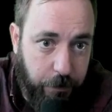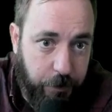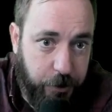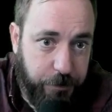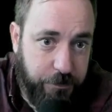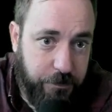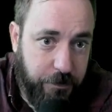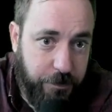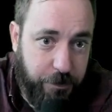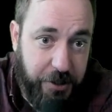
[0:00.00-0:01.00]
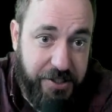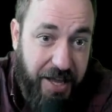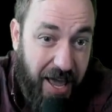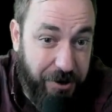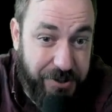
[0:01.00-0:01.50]
room. Put a
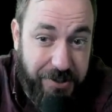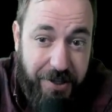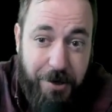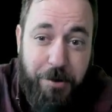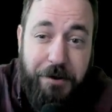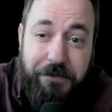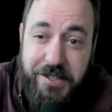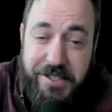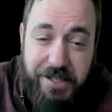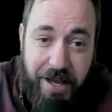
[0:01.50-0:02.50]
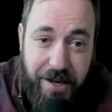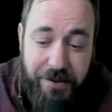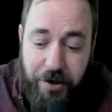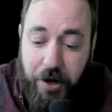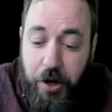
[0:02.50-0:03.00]
scanners in there, put a VCA in
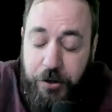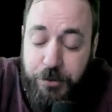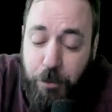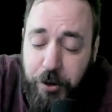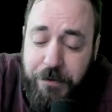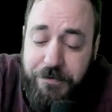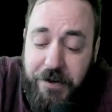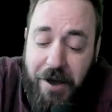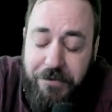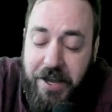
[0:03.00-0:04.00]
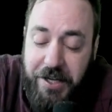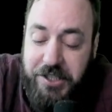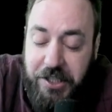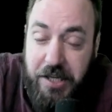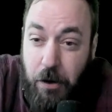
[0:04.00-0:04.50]
there, put a
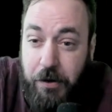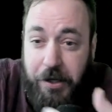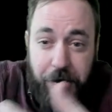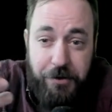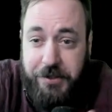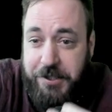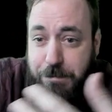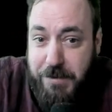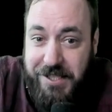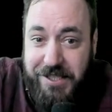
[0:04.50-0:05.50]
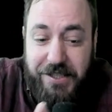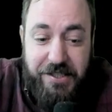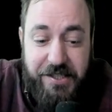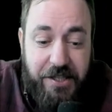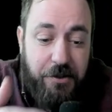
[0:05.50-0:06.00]
FKG down here, just mixing the
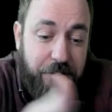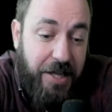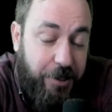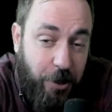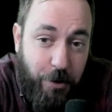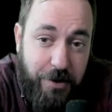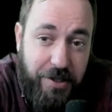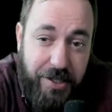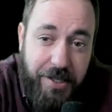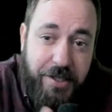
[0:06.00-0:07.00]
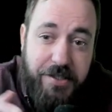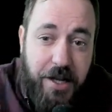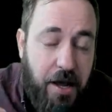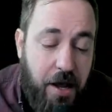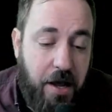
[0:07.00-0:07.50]
signals that go to the keys.
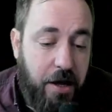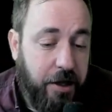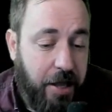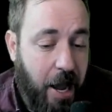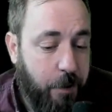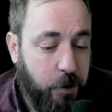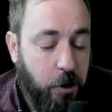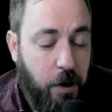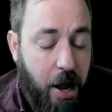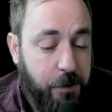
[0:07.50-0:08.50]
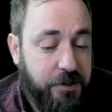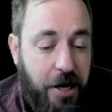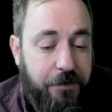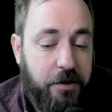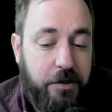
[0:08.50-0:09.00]
Like I would
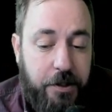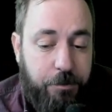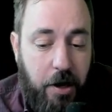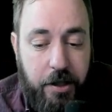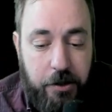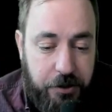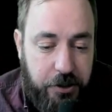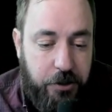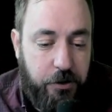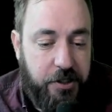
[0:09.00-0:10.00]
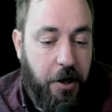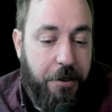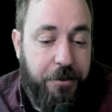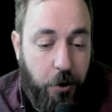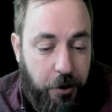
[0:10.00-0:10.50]
definitely probably look to using a
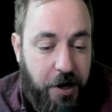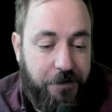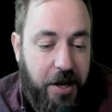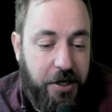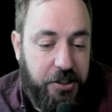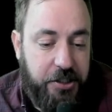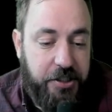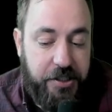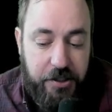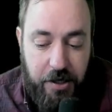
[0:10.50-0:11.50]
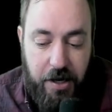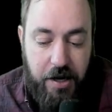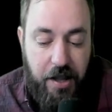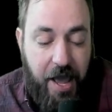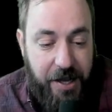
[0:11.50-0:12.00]
3rd
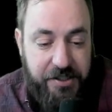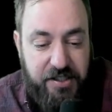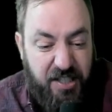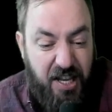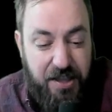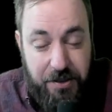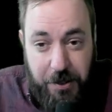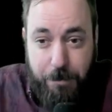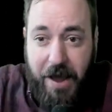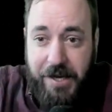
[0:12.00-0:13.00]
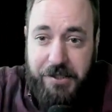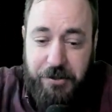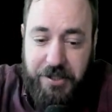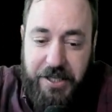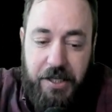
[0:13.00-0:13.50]
FKG as like the
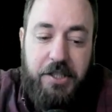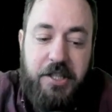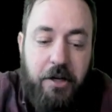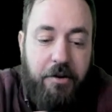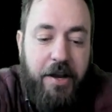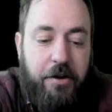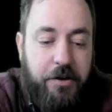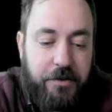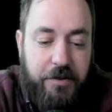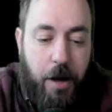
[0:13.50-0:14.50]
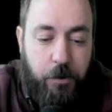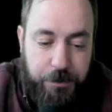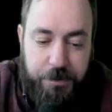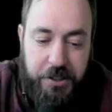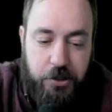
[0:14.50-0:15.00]
master key generator that
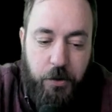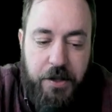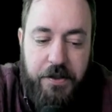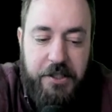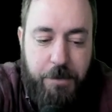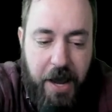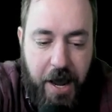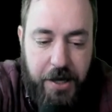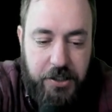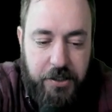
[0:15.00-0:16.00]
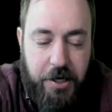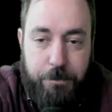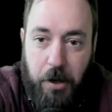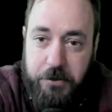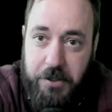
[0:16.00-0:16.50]
would be doing this patch and
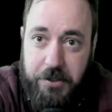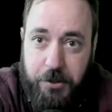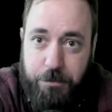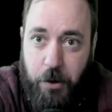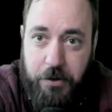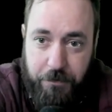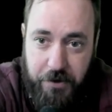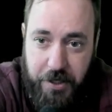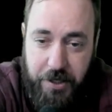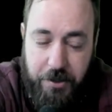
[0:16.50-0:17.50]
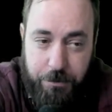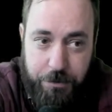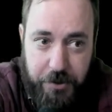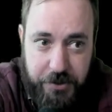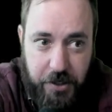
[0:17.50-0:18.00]
multed to both of the key
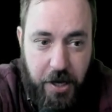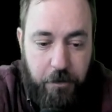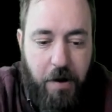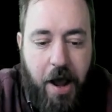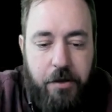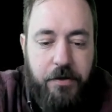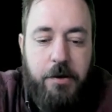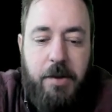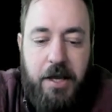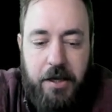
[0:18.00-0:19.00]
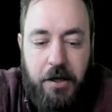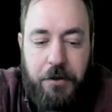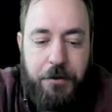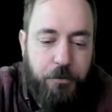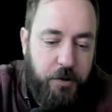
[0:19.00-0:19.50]
inputs rather than making a
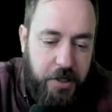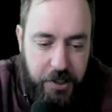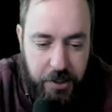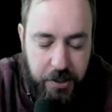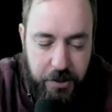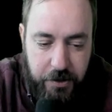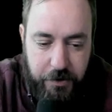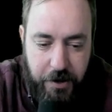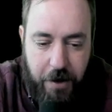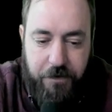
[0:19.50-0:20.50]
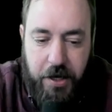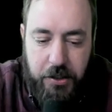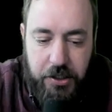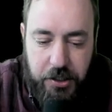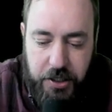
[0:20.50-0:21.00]
3
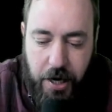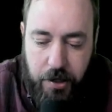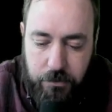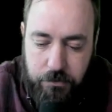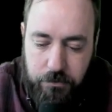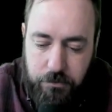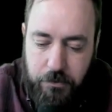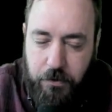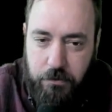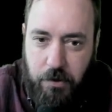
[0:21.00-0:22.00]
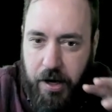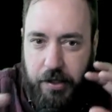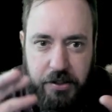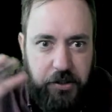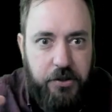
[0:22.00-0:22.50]
FKG chain, right?
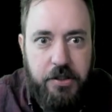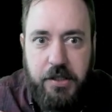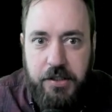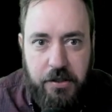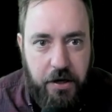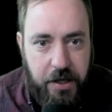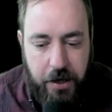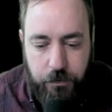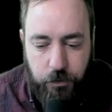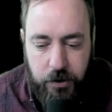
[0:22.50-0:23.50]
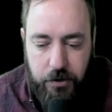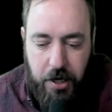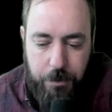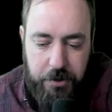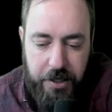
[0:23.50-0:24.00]
Because you're just gonna start getting real
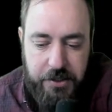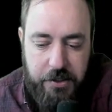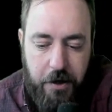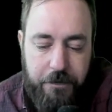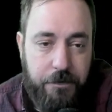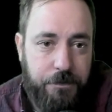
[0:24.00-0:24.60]
complex stuff.